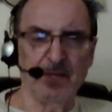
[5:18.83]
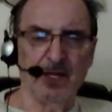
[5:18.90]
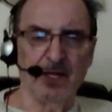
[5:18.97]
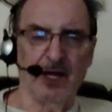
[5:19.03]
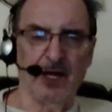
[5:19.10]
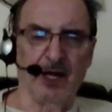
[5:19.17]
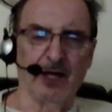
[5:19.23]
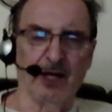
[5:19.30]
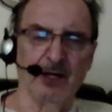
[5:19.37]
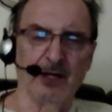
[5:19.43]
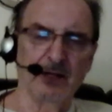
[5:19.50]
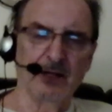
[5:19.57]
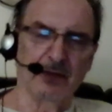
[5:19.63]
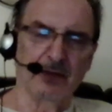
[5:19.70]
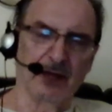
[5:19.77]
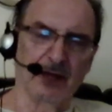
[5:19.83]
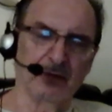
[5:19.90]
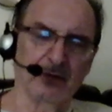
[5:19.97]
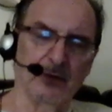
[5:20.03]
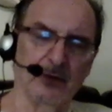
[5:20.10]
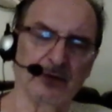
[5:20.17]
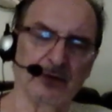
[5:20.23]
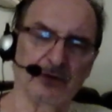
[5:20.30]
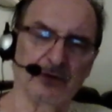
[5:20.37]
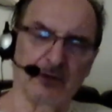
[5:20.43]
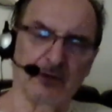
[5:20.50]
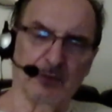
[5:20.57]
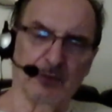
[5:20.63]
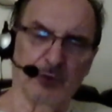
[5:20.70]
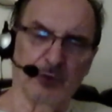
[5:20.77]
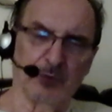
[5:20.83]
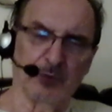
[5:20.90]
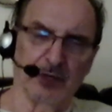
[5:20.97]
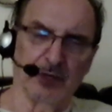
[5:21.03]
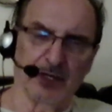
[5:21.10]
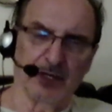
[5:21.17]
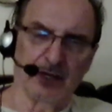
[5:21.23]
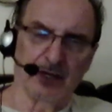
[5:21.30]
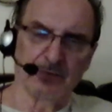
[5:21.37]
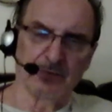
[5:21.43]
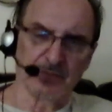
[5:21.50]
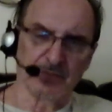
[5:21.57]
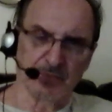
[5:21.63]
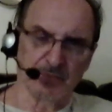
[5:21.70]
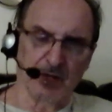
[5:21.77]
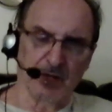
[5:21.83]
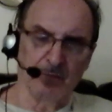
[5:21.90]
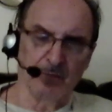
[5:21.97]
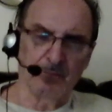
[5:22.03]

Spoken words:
and that'll go into the appropriate account as well.